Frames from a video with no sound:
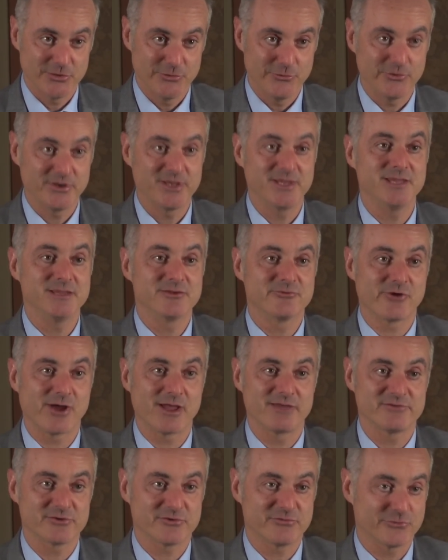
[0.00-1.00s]
the key
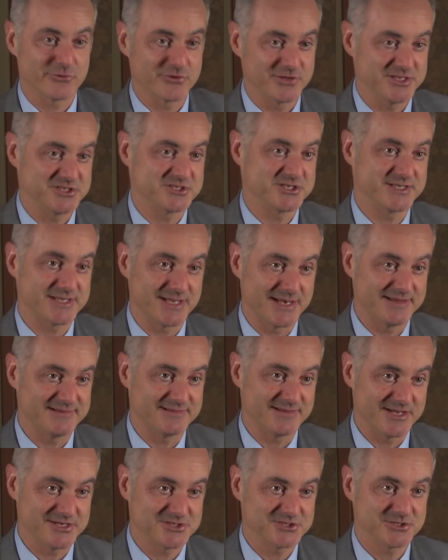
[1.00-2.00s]
driver for
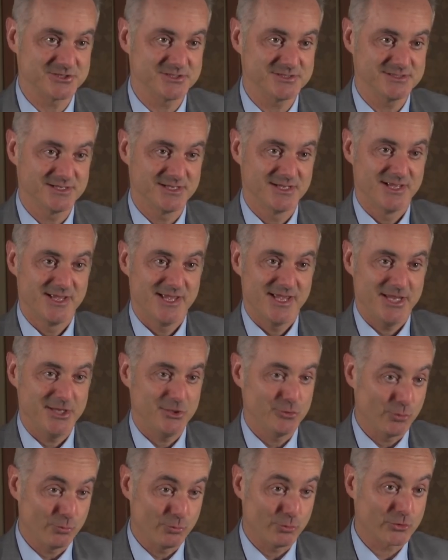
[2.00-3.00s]
digitalization
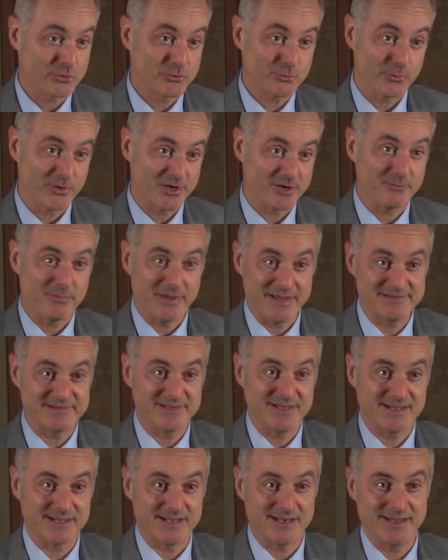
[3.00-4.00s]
in a world where
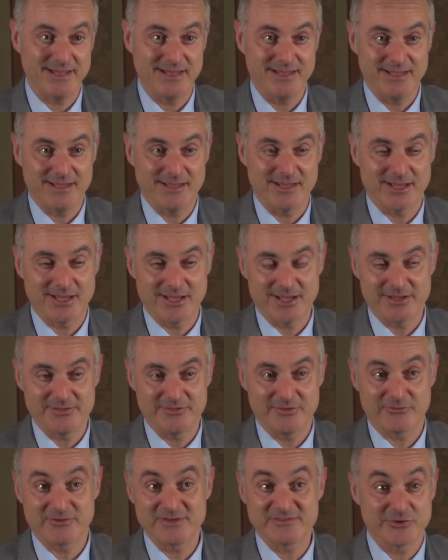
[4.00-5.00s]
basically
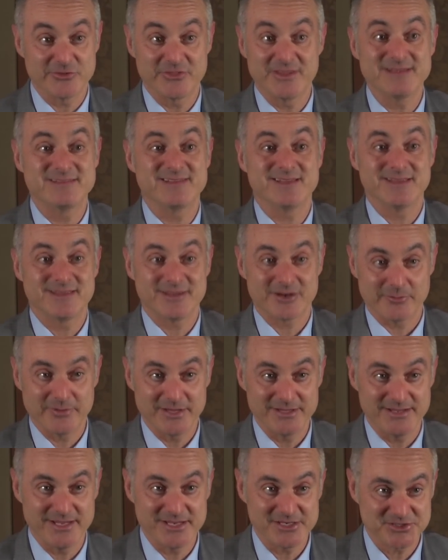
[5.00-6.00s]
there is a
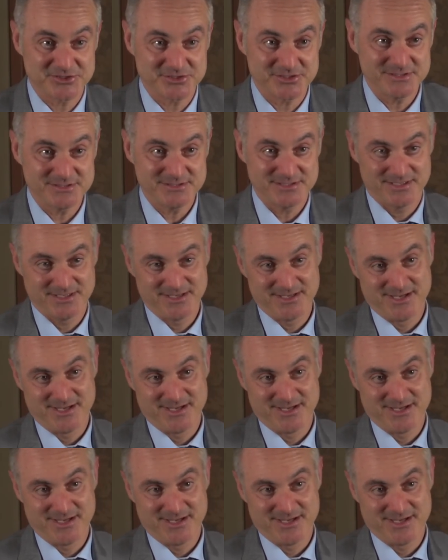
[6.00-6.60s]
disintermediation.